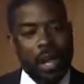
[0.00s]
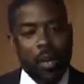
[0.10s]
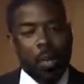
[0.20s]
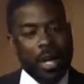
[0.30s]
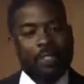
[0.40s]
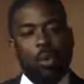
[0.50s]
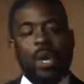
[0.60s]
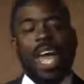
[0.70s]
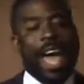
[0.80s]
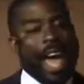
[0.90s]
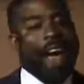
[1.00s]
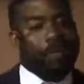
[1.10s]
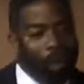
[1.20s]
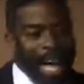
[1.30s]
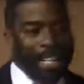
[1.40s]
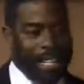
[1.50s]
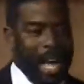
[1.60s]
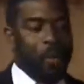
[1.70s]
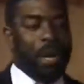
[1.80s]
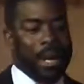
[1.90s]
Whatever we have right
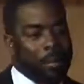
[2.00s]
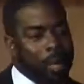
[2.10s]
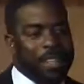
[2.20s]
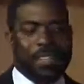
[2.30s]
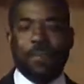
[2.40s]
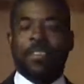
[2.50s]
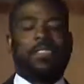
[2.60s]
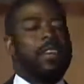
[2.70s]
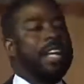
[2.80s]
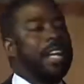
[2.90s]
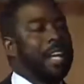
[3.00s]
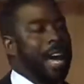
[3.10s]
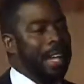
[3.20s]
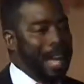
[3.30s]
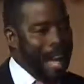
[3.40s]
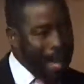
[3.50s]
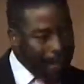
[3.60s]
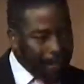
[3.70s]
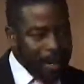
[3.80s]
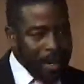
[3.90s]
now, whatever we're demonstrating in our
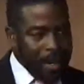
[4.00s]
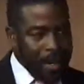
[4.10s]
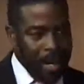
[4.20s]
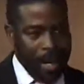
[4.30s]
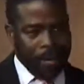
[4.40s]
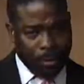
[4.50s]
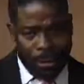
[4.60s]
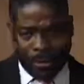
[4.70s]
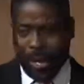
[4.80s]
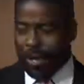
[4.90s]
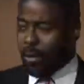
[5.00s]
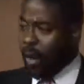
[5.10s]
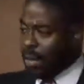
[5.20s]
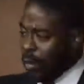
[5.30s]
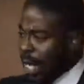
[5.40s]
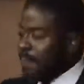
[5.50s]
lives, is a result of what we